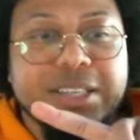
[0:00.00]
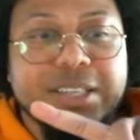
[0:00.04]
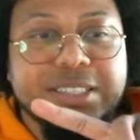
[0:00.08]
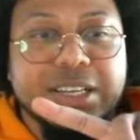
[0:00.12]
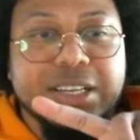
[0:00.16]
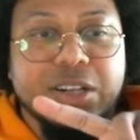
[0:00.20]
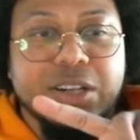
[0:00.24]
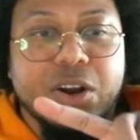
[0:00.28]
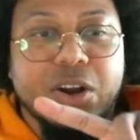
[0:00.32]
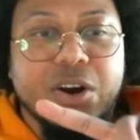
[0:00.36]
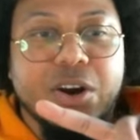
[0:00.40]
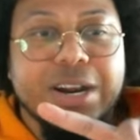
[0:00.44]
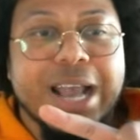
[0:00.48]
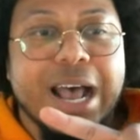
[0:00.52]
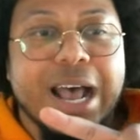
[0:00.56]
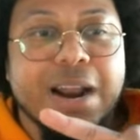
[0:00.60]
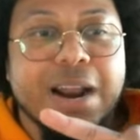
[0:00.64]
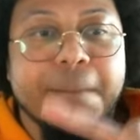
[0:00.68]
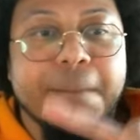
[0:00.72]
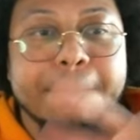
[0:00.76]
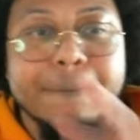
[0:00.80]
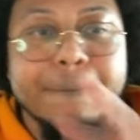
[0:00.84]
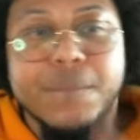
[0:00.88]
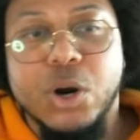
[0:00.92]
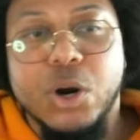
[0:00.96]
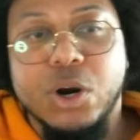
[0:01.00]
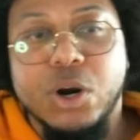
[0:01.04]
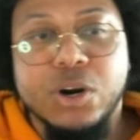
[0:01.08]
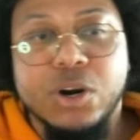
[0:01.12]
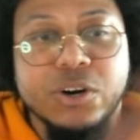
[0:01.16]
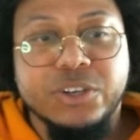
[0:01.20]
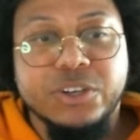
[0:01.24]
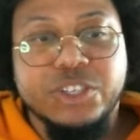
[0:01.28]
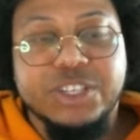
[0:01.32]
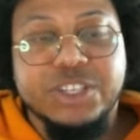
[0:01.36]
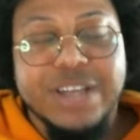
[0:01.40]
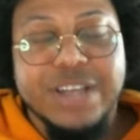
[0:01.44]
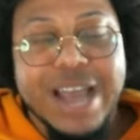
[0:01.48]
to learn how to
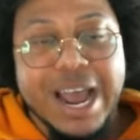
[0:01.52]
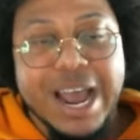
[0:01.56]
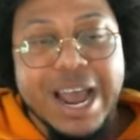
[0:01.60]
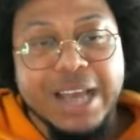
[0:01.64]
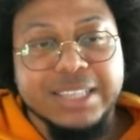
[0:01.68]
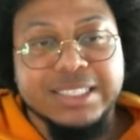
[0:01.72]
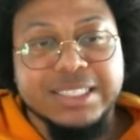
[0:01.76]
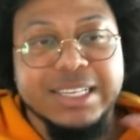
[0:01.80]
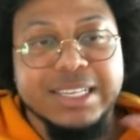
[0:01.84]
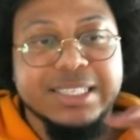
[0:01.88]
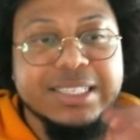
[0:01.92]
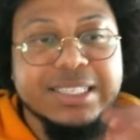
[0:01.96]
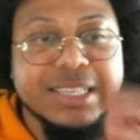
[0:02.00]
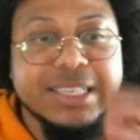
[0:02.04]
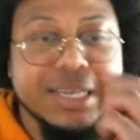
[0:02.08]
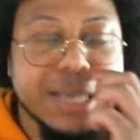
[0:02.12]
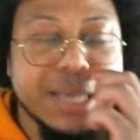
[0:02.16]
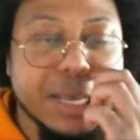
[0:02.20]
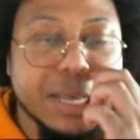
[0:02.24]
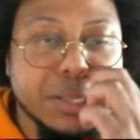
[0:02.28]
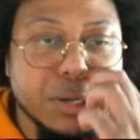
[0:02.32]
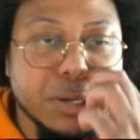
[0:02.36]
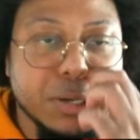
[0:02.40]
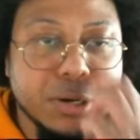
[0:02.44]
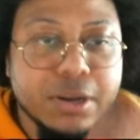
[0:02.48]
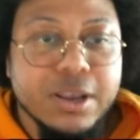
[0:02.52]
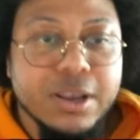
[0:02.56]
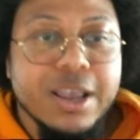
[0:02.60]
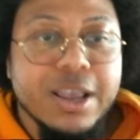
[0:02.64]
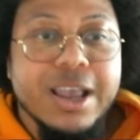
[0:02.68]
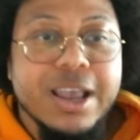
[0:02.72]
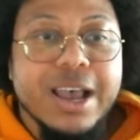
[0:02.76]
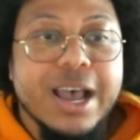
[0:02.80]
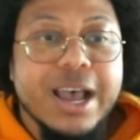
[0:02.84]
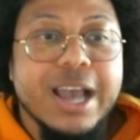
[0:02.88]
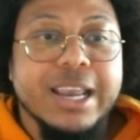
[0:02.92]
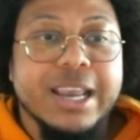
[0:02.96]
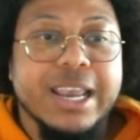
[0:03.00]
merge assets together.
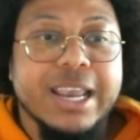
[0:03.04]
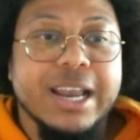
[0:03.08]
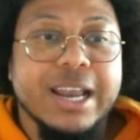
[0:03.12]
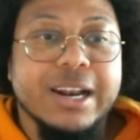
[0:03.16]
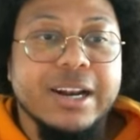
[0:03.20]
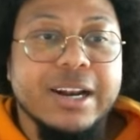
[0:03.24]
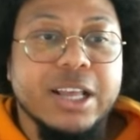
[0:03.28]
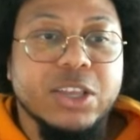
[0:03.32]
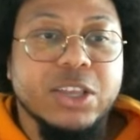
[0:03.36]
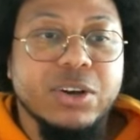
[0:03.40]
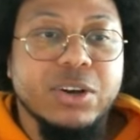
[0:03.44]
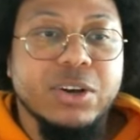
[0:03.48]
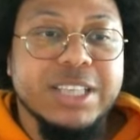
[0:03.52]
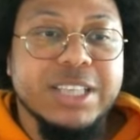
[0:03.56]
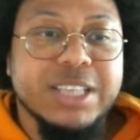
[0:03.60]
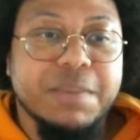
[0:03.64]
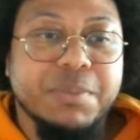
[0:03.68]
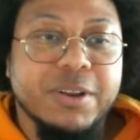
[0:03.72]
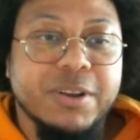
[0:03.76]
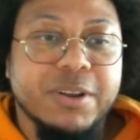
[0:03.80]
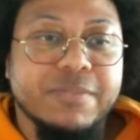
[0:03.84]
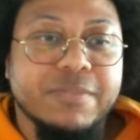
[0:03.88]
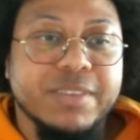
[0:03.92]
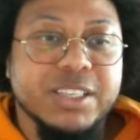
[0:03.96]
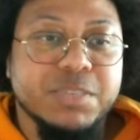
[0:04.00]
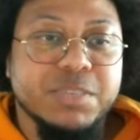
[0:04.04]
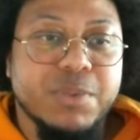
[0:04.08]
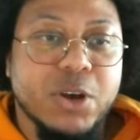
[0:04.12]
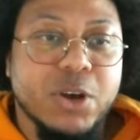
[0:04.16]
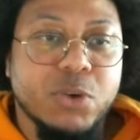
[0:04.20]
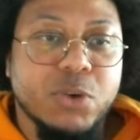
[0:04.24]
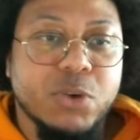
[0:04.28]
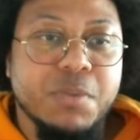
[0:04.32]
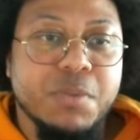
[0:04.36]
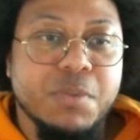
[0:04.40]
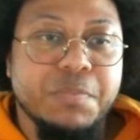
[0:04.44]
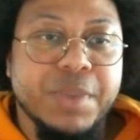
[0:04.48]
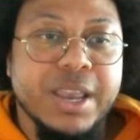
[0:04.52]
Again, another example of this
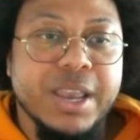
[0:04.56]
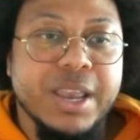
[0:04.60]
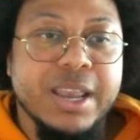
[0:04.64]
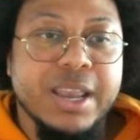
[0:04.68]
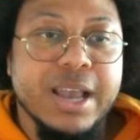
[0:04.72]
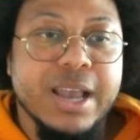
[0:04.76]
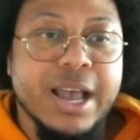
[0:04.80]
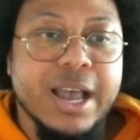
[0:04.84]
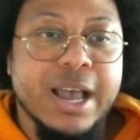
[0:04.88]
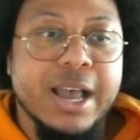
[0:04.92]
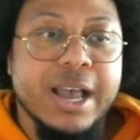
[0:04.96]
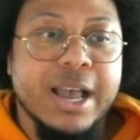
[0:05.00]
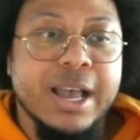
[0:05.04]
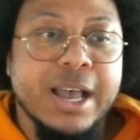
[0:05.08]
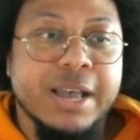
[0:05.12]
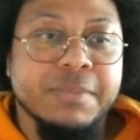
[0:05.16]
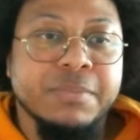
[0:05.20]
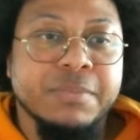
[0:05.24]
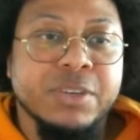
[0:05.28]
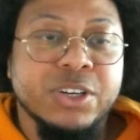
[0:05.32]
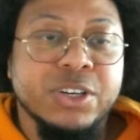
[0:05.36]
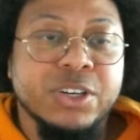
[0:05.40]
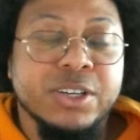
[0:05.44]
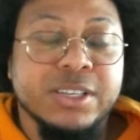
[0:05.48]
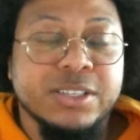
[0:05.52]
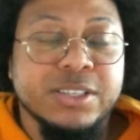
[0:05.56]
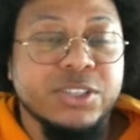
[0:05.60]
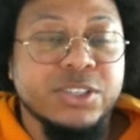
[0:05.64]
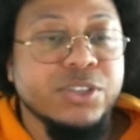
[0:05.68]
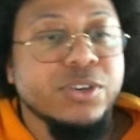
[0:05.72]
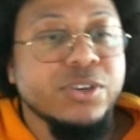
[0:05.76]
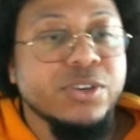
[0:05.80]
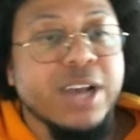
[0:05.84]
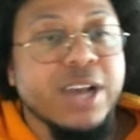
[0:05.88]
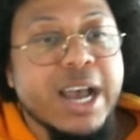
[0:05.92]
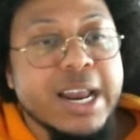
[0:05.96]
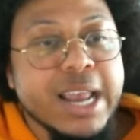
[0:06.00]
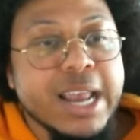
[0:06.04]
model would be
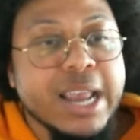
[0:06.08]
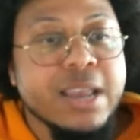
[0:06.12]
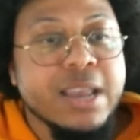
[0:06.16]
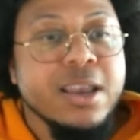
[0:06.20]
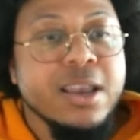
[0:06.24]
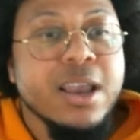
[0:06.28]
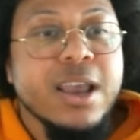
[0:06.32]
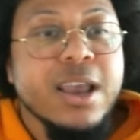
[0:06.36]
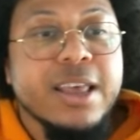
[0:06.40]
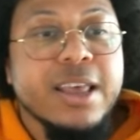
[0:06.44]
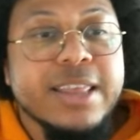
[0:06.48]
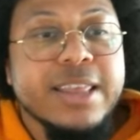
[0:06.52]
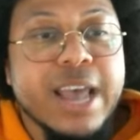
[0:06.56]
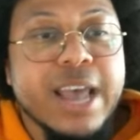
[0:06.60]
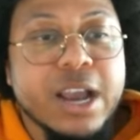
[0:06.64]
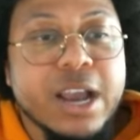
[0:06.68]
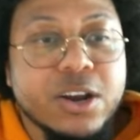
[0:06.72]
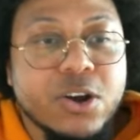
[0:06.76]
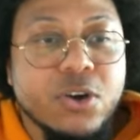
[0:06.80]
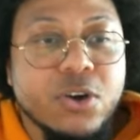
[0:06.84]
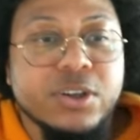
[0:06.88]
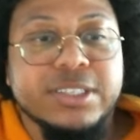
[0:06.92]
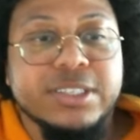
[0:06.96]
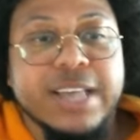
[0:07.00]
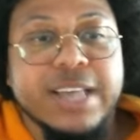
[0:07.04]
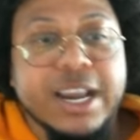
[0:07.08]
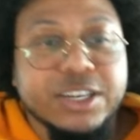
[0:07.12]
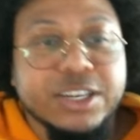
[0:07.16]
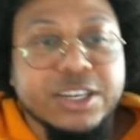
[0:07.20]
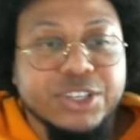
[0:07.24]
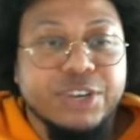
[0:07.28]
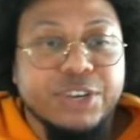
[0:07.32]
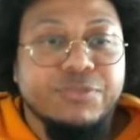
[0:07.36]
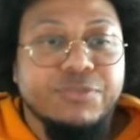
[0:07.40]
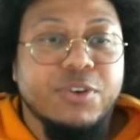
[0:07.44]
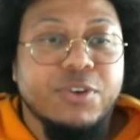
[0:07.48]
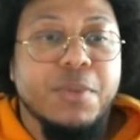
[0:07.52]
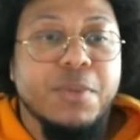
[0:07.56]
Tsunade. That code is
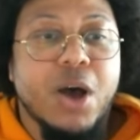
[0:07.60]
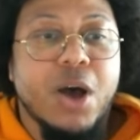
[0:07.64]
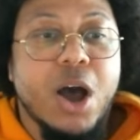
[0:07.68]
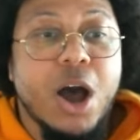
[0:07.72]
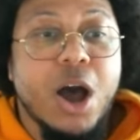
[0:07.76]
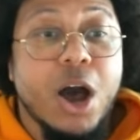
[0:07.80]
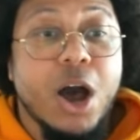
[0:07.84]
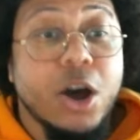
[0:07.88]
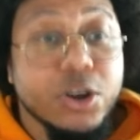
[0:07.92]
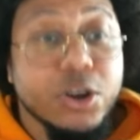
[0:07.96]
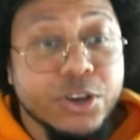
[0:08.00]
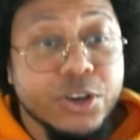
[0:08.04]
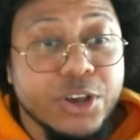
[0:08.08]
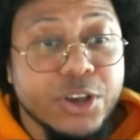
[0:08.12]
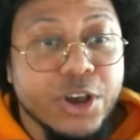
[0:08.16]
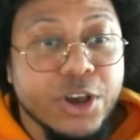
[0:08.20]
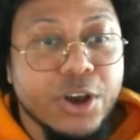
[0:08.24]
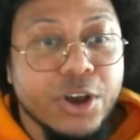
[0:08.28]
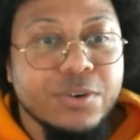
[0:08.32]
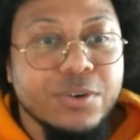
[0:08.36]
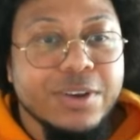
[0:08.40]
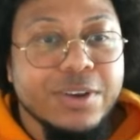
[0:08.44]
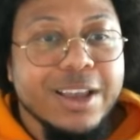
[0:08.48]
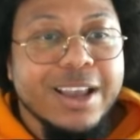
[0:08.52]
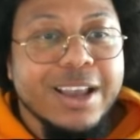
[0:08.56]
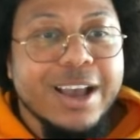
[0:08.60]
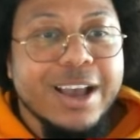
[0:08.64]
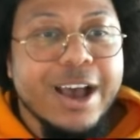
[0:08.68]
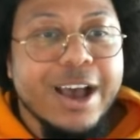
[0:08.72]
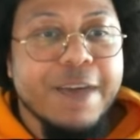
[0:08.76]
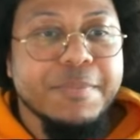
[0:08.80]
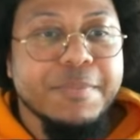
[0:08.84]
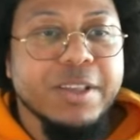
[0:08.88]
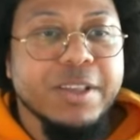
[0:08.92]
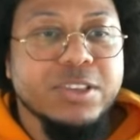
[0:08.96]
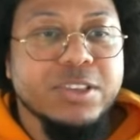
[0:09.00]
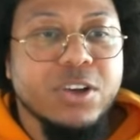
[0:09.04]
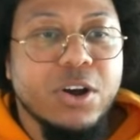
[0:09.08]
actually from Onko.
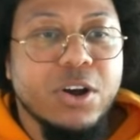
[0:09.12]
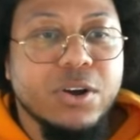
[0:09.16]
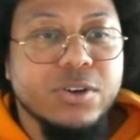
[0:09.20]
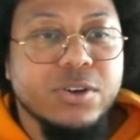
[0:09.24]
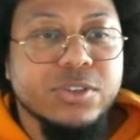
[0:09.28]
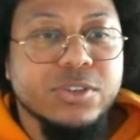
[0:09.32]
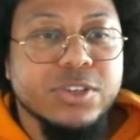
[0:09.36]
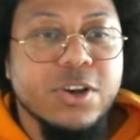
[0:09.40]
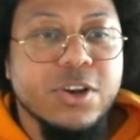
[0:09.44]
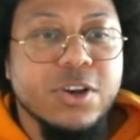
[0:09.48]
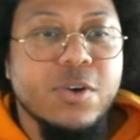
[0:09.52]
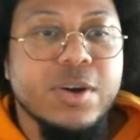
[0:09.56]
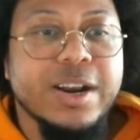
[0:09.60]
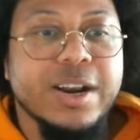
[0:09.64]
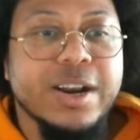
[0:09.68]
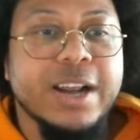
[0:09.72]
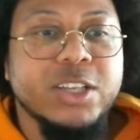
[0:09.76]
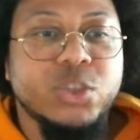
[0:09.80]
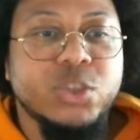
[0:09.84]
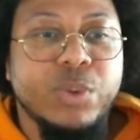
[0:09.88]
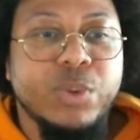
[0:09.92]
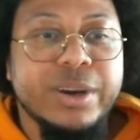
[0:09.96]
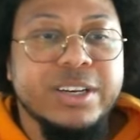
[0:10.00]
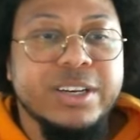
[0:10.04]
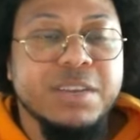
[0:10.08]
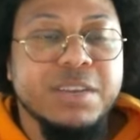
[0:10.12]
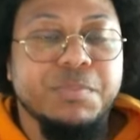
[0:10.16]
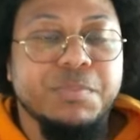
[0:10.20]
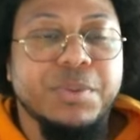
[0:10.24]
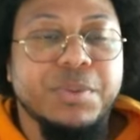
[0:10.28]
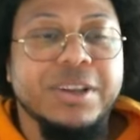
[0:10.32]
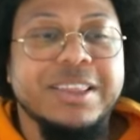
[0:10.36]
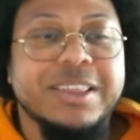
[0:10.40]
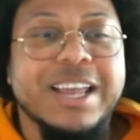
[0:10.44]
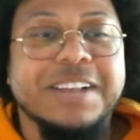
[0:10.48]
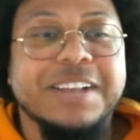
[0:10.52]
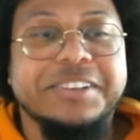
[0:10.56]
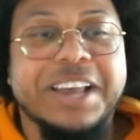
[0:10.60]
That's Onko's code, and I tweaked it,
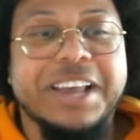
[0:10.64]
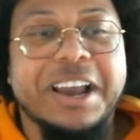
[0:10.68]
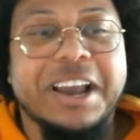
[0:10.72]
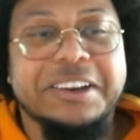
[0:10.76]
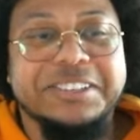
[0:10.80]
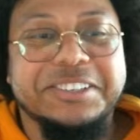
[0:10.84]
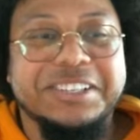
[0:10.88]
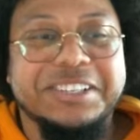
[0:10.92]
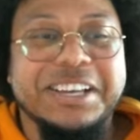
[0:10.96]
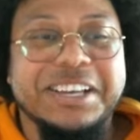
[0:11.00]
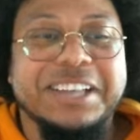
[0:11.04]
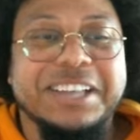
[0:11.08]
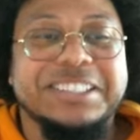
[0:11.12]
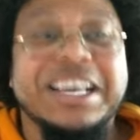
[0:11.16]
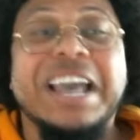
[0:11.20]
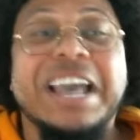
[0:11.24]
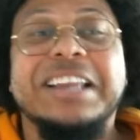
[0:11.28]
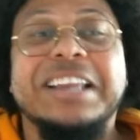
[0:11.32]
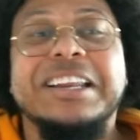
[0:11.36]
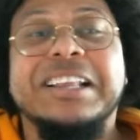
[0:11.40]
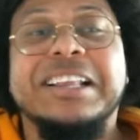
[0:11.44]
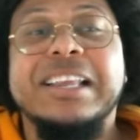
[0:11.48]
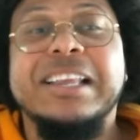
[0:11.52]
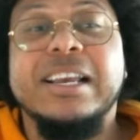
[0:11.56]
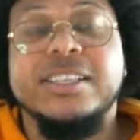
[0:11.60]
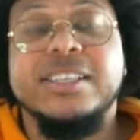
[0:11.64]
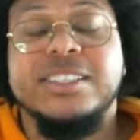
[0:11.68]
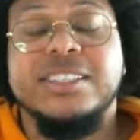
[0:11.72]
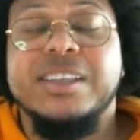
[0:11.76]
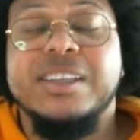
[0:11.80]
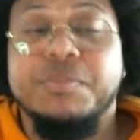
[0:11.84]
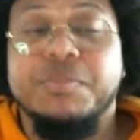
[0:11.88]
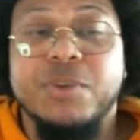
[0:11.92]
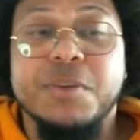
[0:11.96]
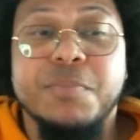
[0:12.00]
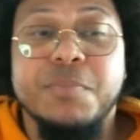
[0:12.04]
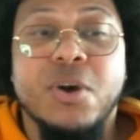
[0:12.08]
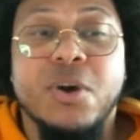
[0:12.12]
but that's actually technically a
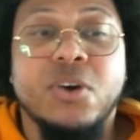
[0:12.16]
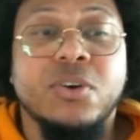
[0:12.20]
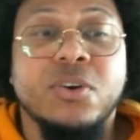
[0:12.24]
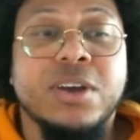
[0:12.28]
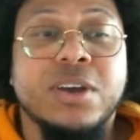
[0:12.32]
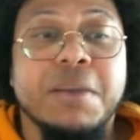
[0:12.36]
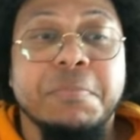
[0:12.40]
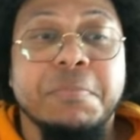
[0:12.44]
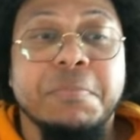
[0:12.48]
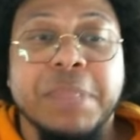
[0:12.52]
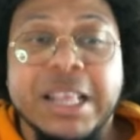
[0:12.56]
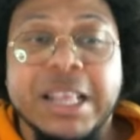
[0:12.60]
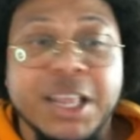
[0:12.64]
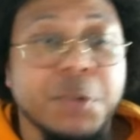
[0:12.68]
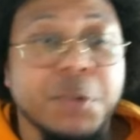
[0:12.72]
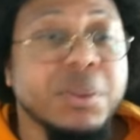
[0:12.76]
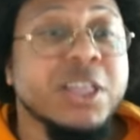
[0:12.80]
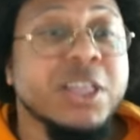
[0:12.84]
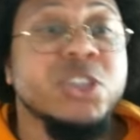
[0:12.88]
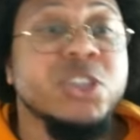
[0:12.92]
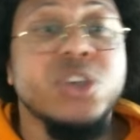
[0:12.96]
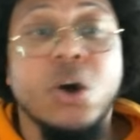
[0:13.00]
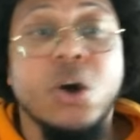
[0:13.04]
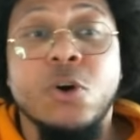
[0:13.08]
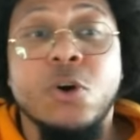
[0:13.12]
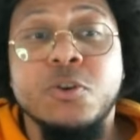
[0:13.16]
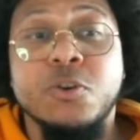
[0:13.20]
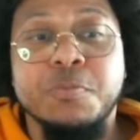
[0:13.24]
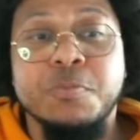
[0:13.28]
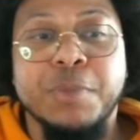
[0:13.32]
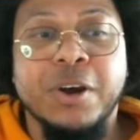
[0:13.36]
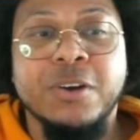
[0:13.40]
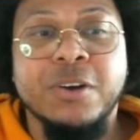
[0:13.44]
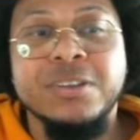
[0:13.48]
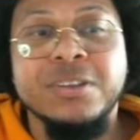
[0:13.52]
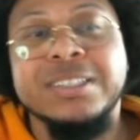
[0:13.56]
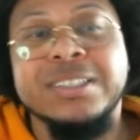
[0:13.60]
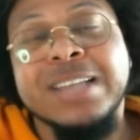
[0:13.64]
separate model completely with its own
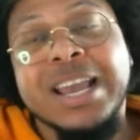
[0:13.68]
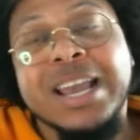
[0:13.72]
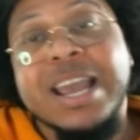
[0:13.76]
bones.